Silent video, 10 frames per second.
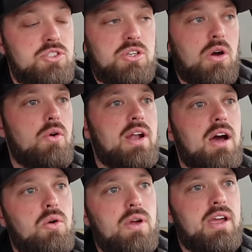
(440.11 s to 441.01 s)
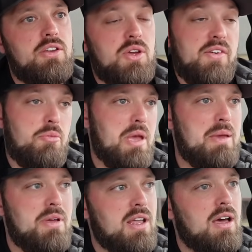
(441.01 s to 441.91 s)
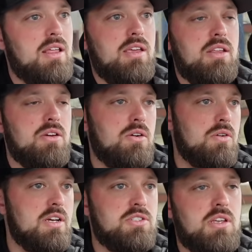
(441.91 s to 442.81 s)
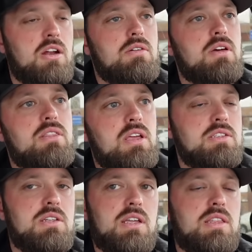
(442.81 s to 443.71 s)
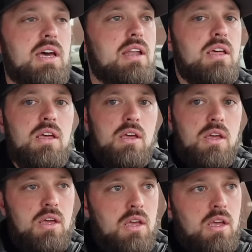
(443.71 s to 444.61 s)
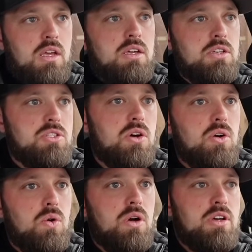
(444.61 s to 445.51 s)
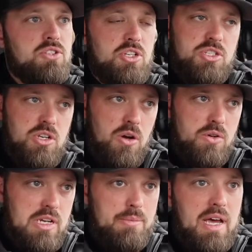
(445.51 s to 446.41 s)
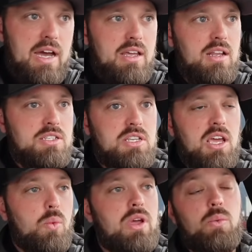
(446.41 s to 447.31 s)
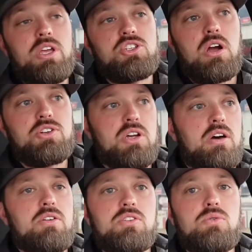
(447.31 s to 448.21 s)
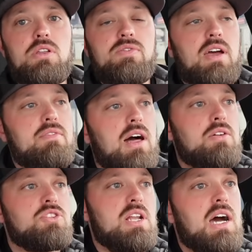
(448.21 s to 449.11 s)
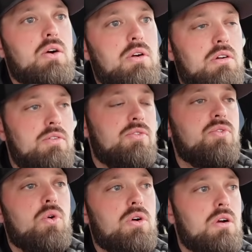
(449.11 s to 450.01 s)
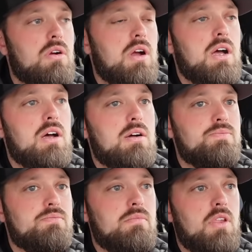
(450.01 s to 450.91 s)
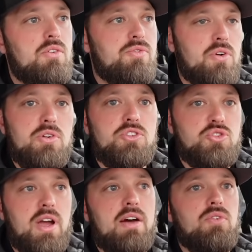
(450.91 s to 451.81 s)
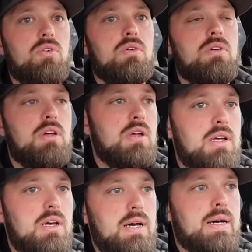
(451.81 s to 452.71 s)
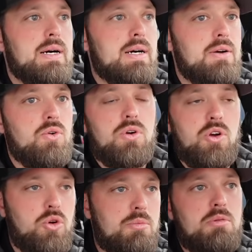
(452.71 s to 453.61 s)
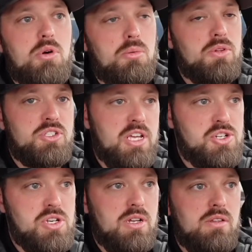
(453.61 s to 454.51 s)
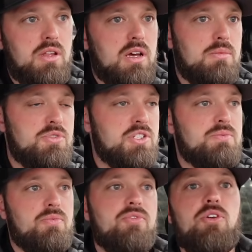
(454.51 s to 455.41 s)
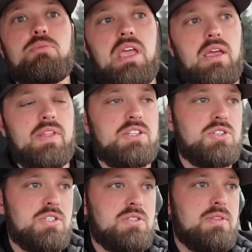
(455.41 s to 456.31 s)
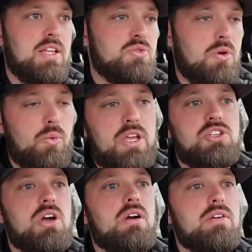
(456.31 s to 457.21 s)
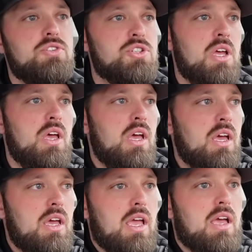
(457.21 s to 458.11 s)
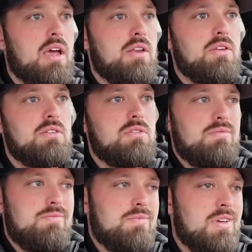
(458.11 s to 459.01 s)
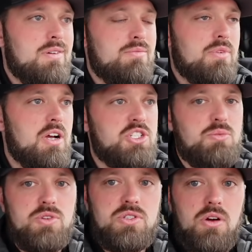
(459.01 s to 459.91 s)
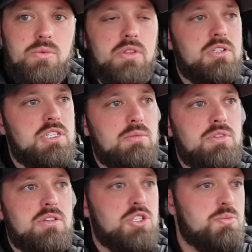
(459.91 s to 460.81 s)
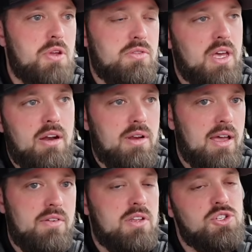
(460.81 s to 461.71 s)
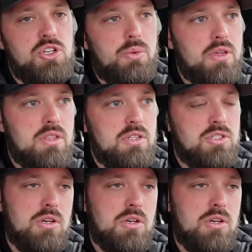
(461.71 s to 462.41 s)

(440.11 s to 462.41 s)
Do you own it outright? Do you have a payment on it? Etc. Things like that. So just note, I'm not going to say, we charge $125 an hour for travel or equipment mobilization. Just for me, that's what we charge, and customers don't really seem to dispute that or have an issue with it.